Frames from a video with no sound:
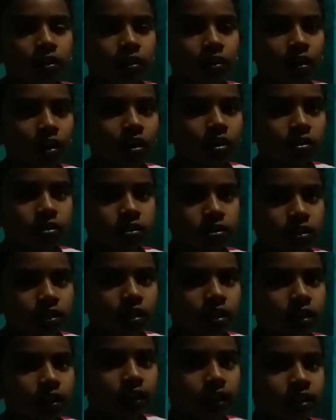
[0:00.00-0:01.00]
rocks
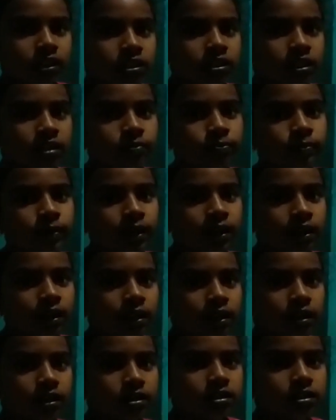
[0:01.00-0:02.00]
rich in
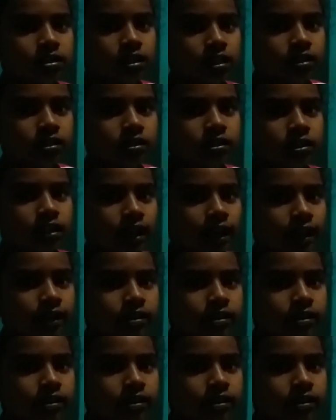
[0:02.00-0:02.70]
minerals such